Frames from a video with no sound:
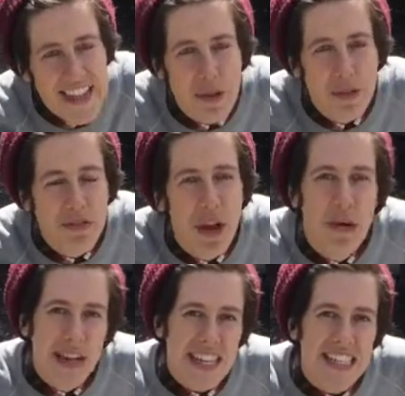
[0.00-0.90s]
that we've
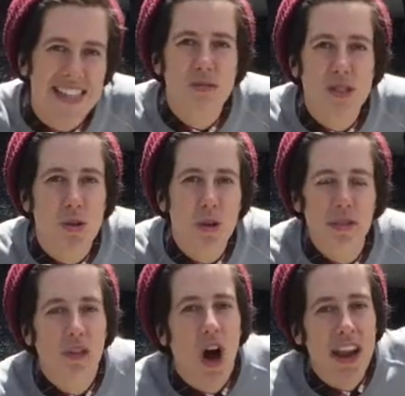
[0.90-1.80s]
noticed. So
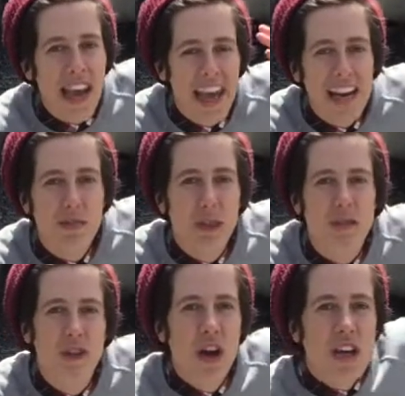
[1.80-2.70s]
we've gone ahead and
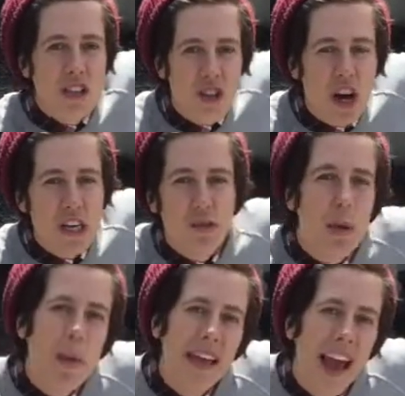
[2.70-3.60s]
we've started
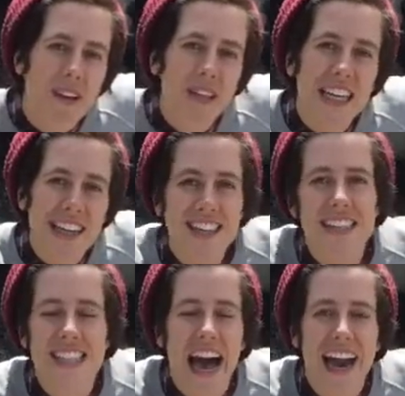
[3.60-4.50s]
ripping out the
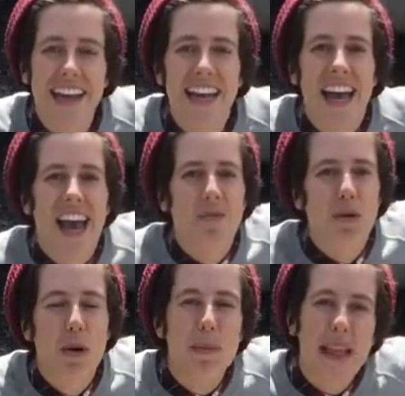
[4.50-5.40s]
inside and
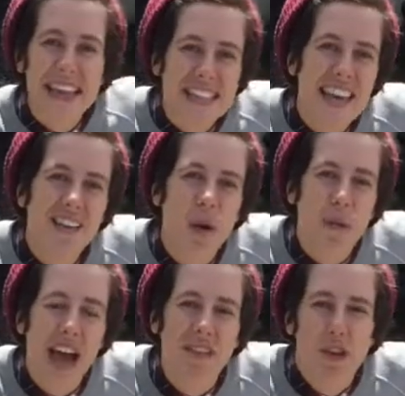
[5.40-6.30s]
we're replacing what
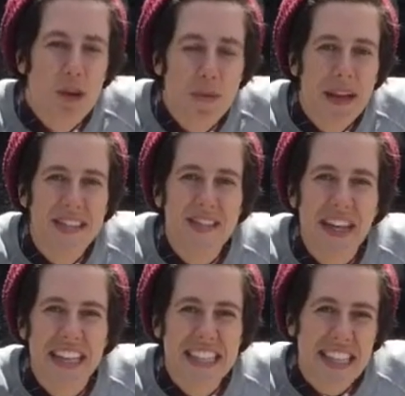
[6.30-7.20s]
we have to replace on
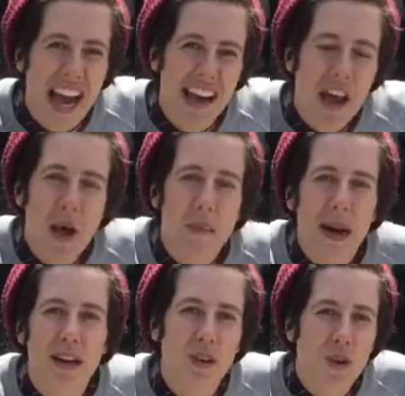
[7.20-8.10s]
the inside.
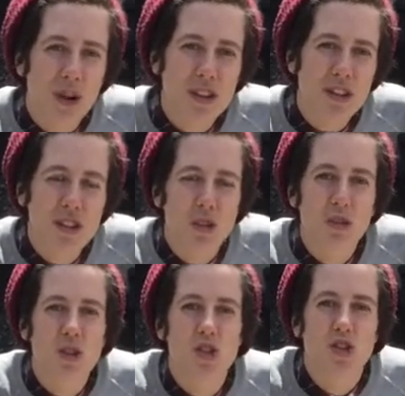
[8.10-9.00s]
But in order
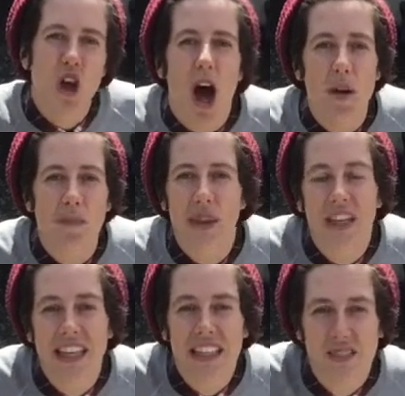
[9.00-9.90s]
to stop the
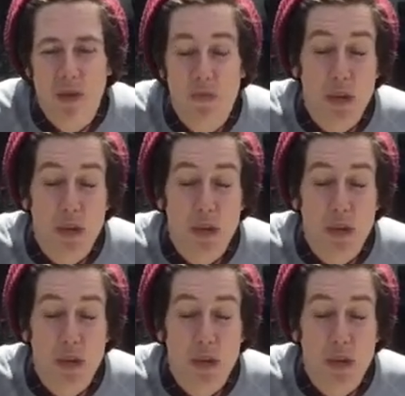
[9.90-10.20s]
leaks from